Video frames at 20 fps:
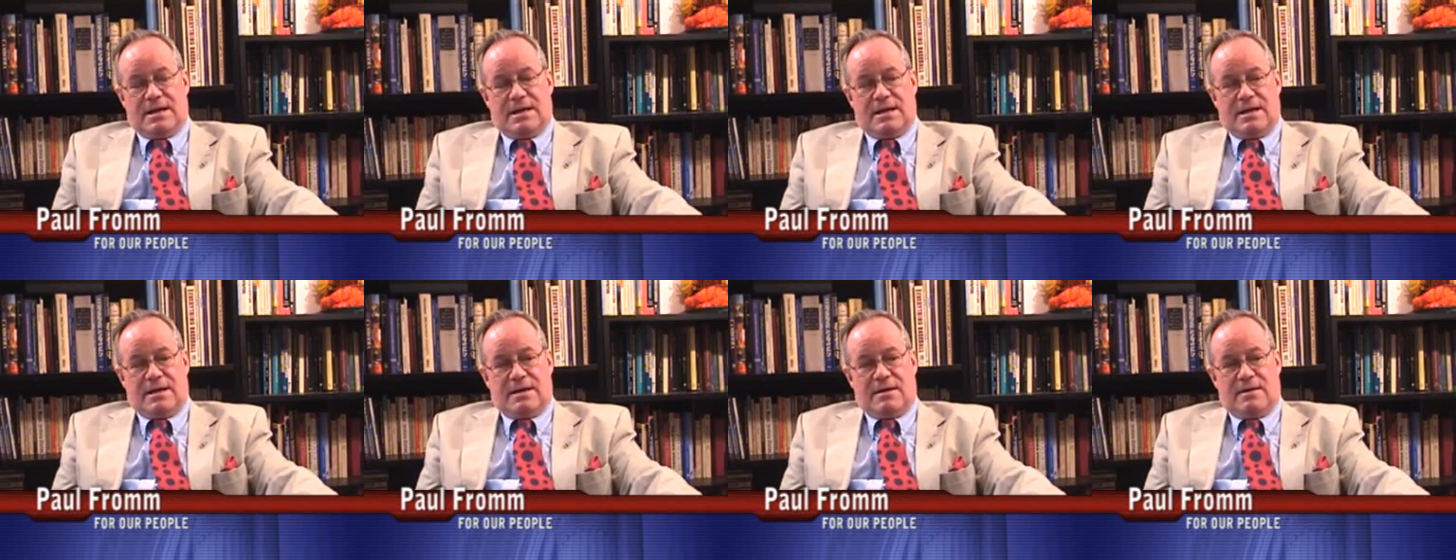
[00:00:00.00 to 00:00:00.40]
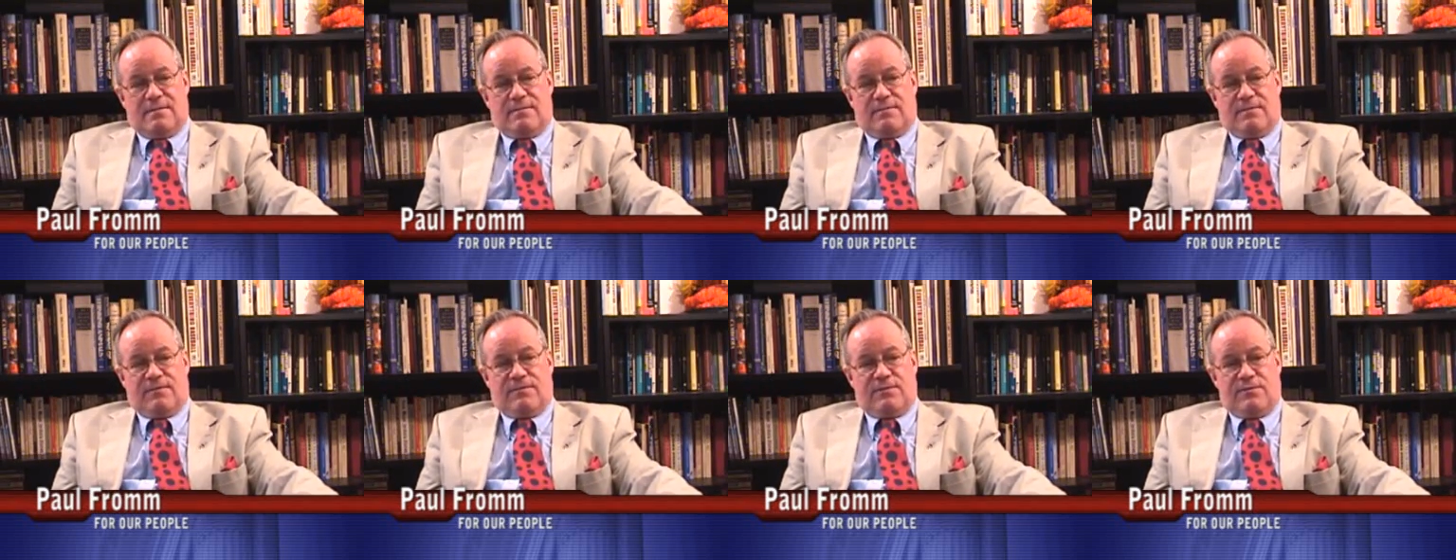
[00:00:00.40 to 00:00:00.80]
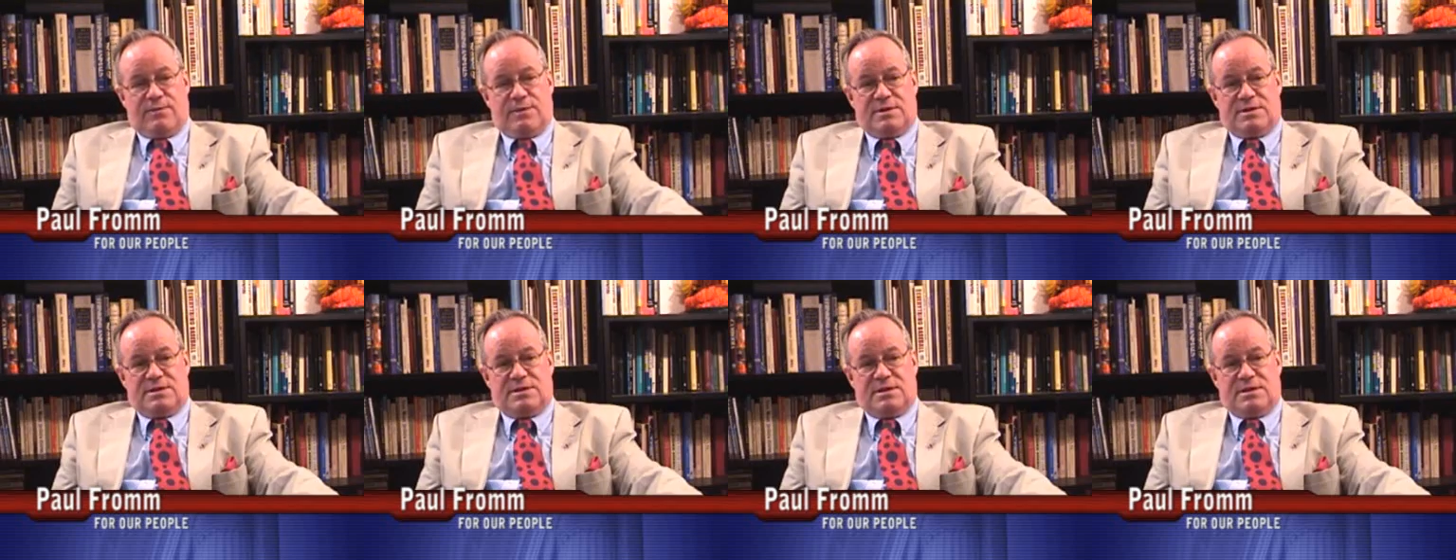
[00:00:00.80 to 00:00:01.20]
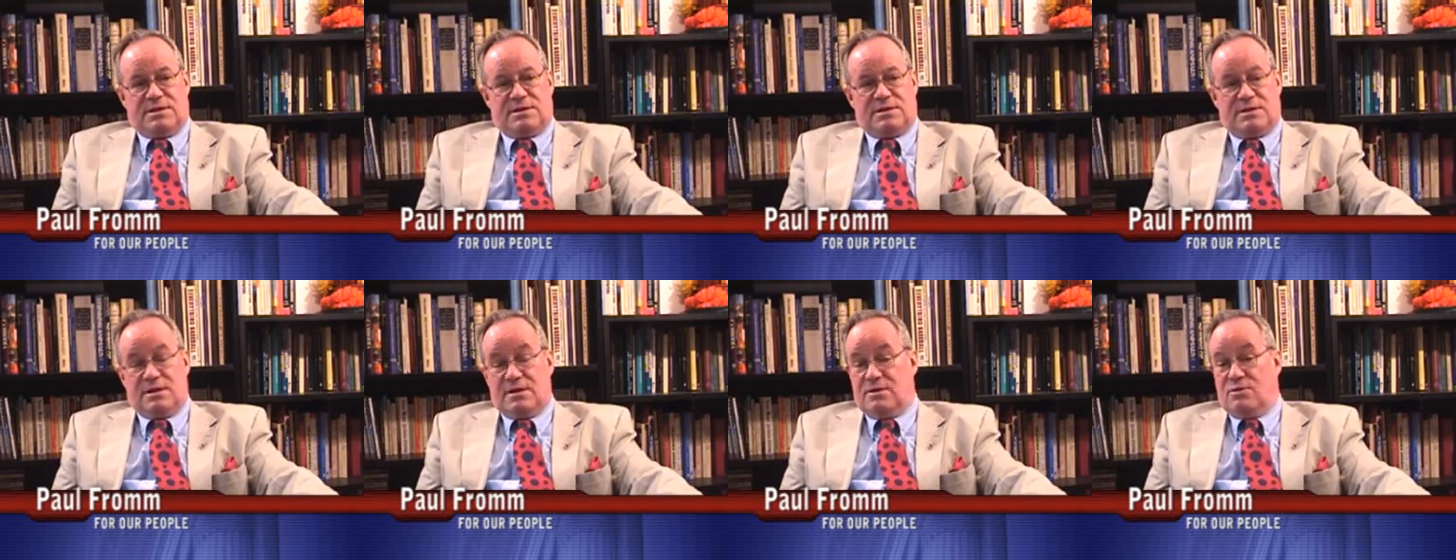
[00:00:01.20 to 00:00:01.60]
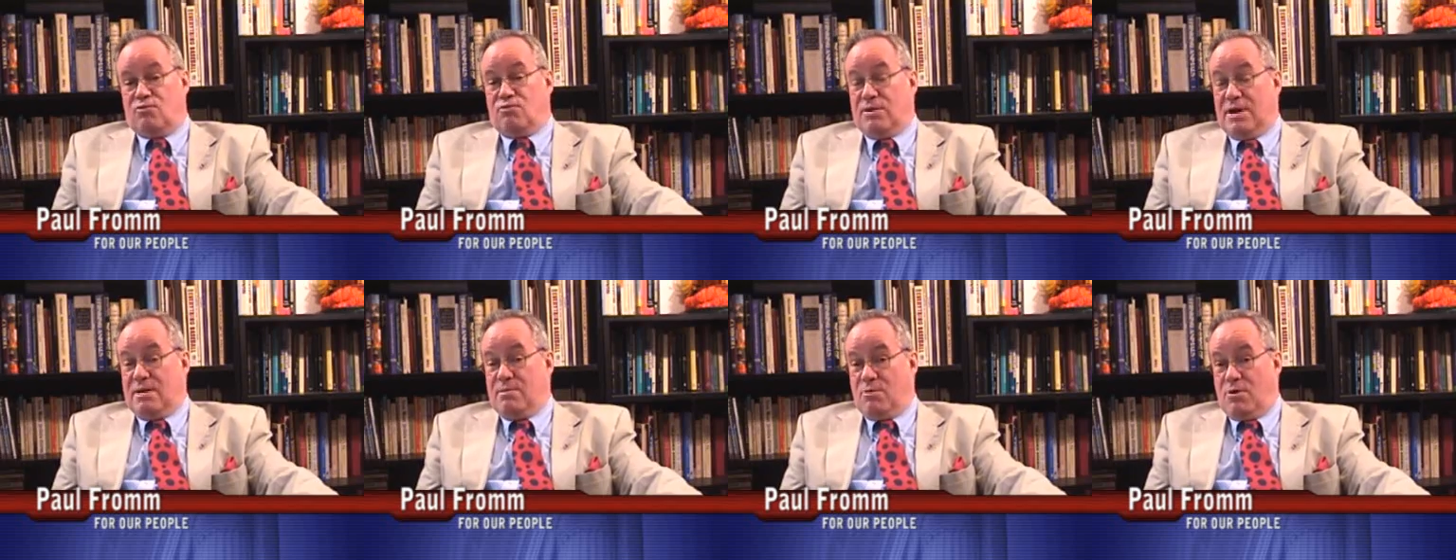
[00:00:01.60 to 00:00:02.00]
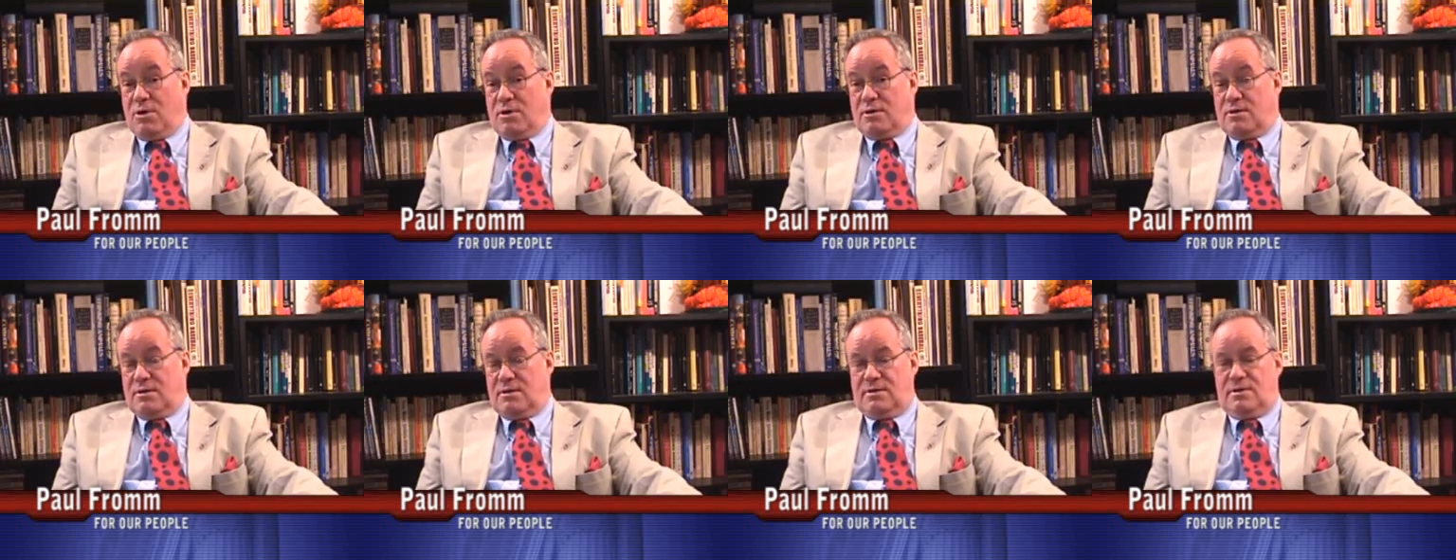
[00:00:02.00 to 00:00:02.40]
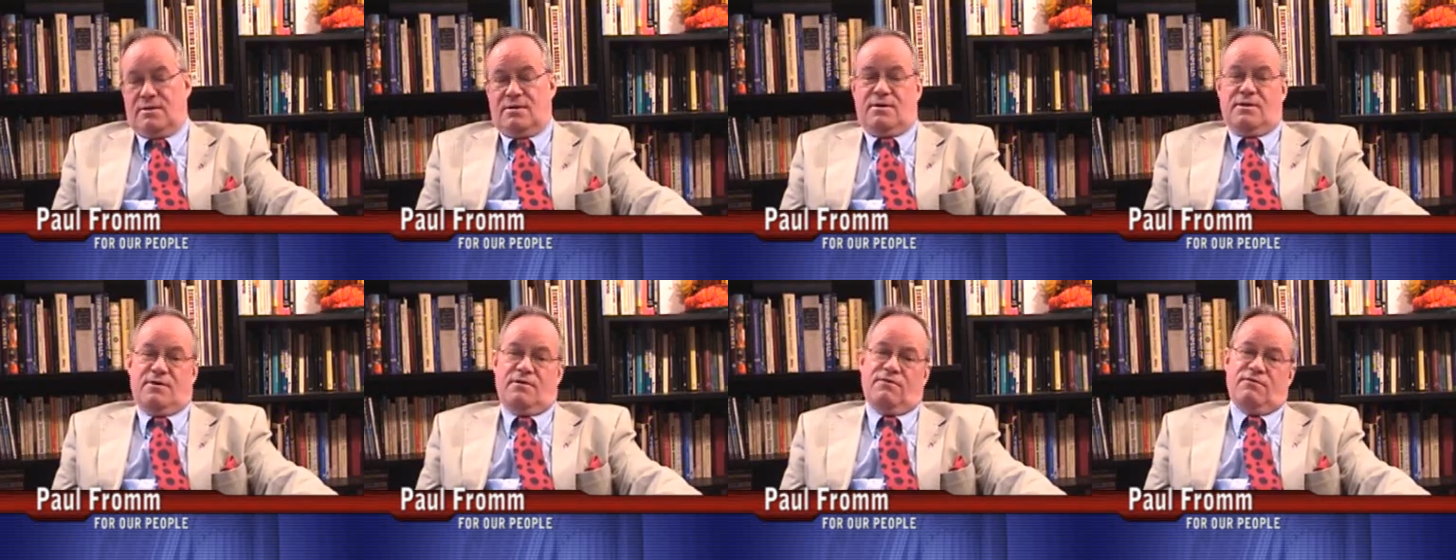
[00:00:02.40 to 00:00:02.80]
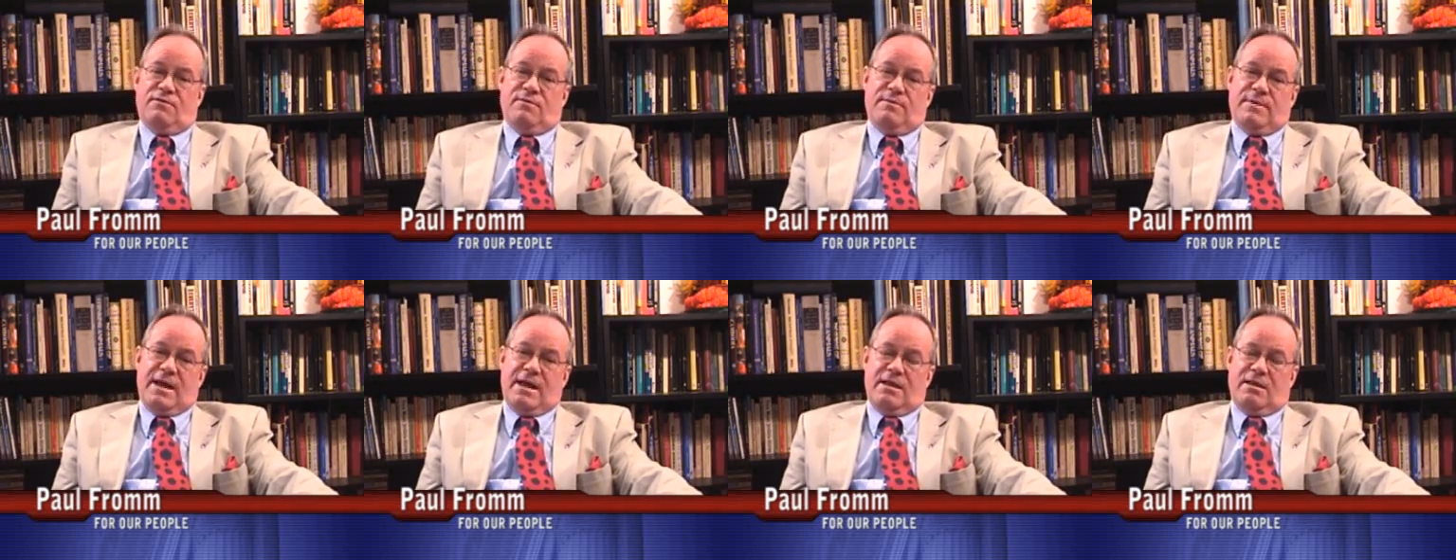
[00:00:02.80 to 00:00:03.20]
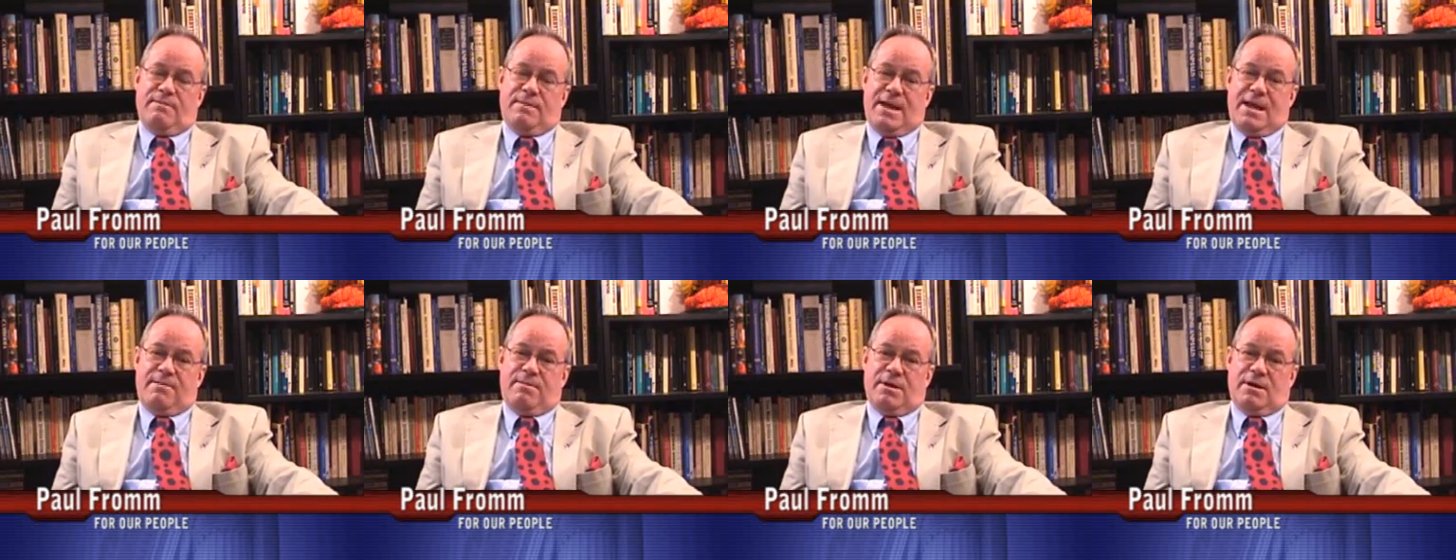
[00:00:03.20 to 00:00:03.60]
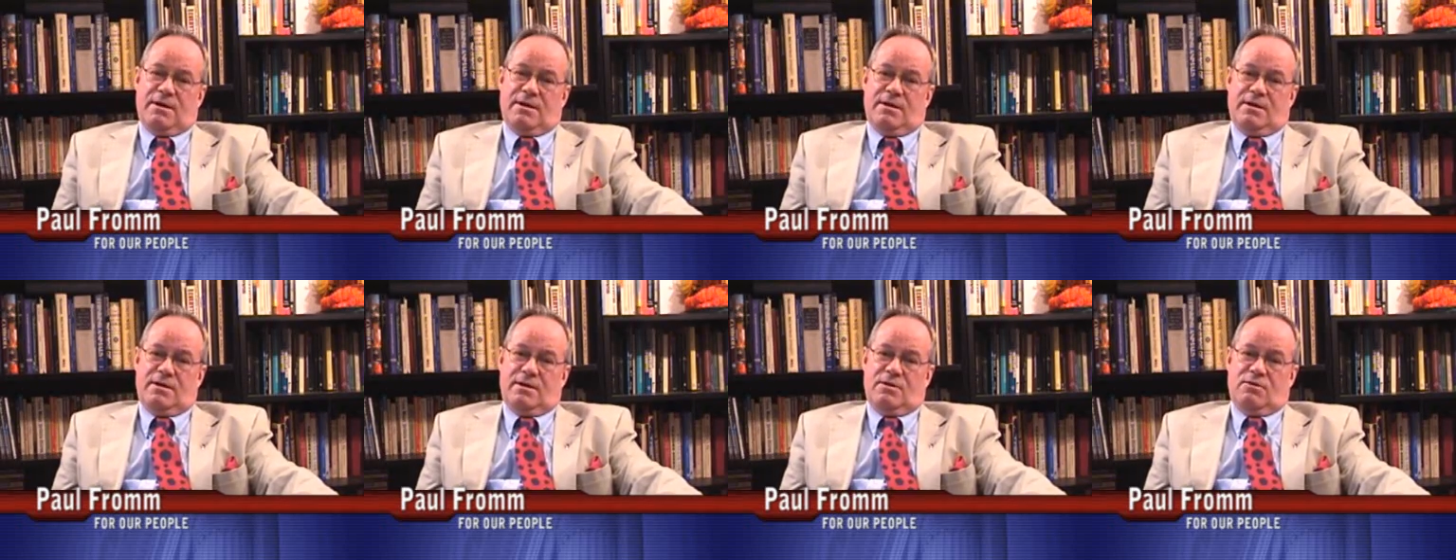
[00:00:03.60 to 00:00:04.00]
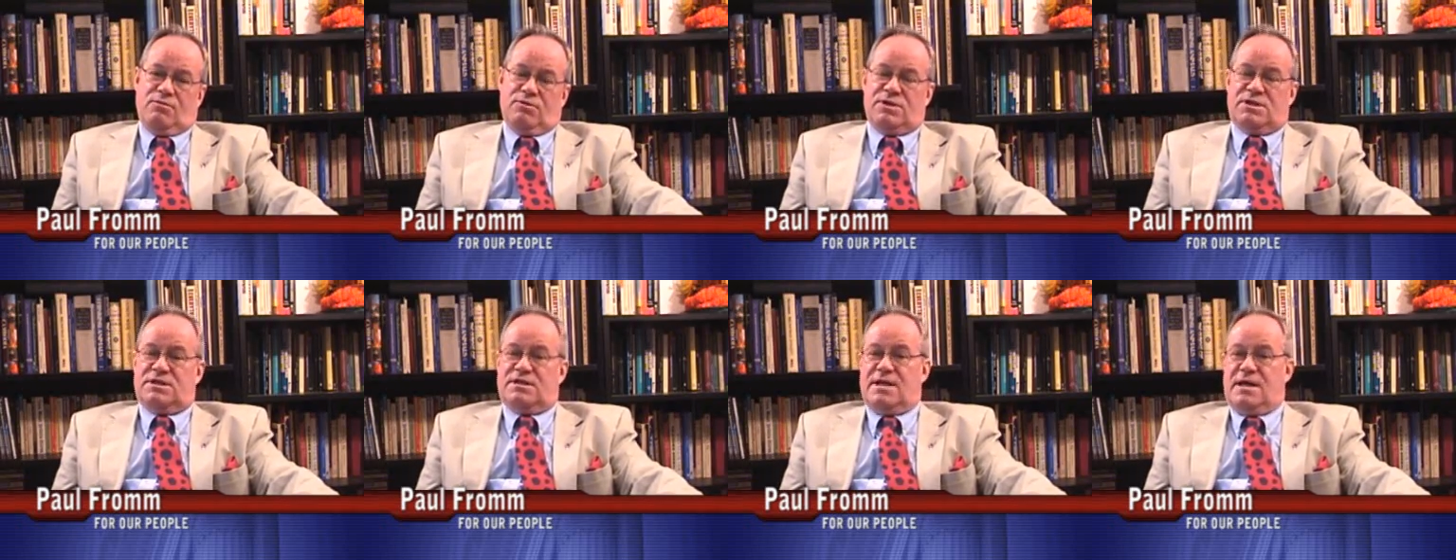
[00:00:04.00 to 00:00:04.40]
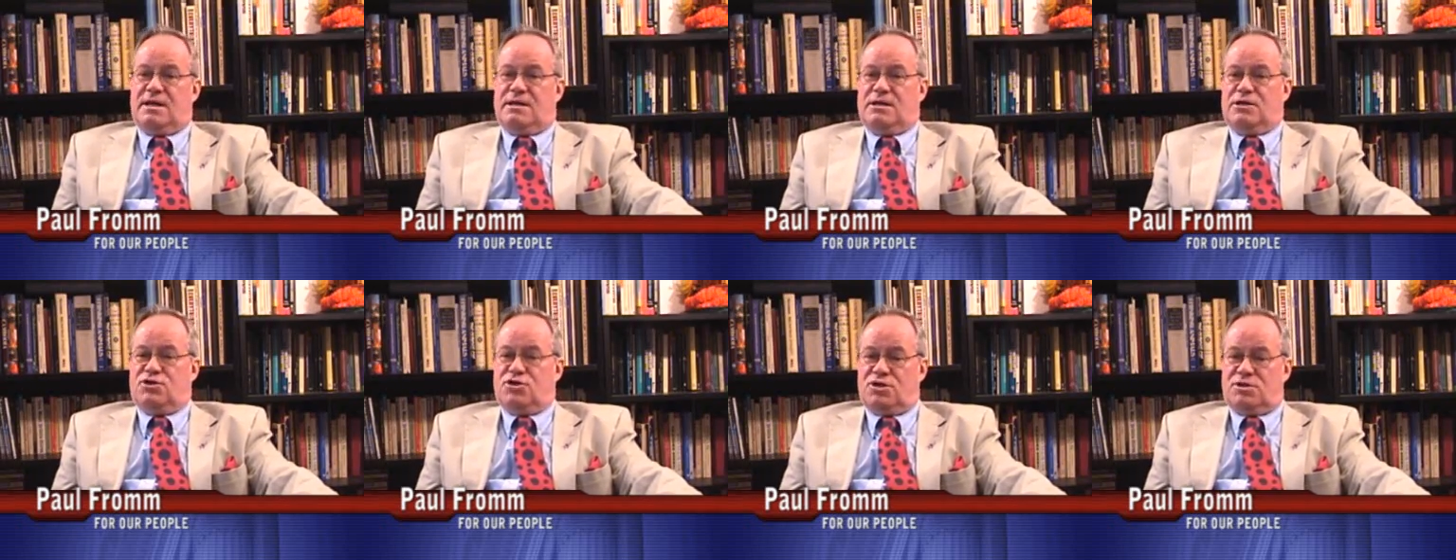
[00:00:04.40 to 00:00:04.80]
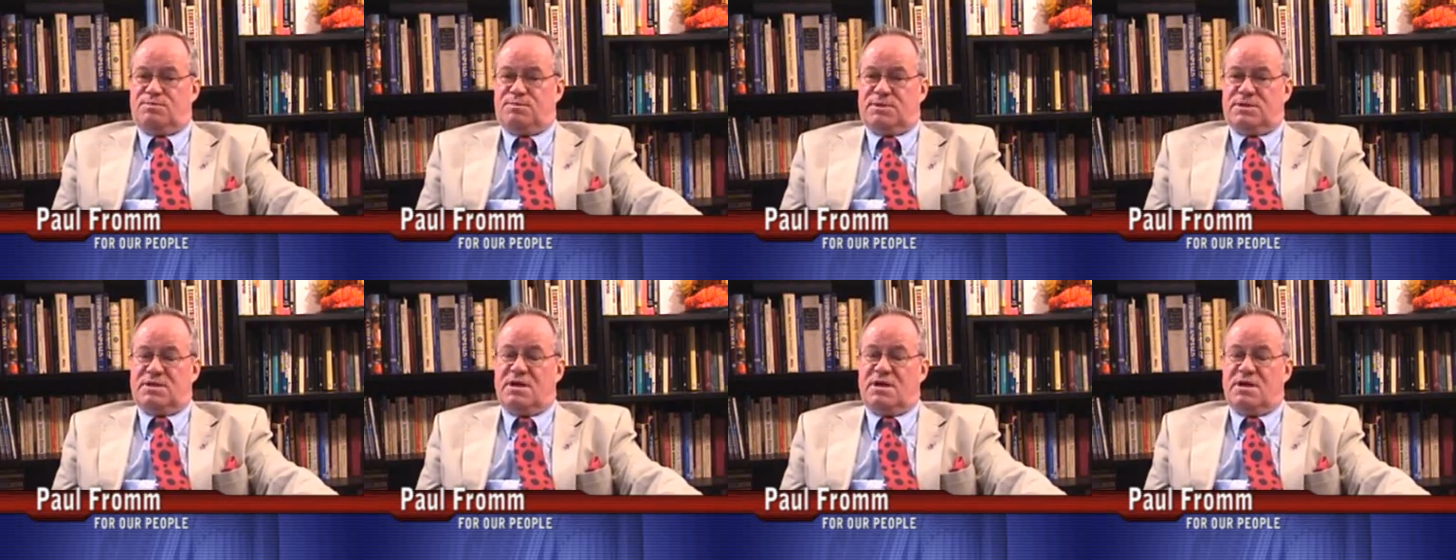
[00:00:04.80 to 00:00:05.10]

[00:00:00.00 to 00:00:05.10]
For instance, Ray Martin from Alabama was standing just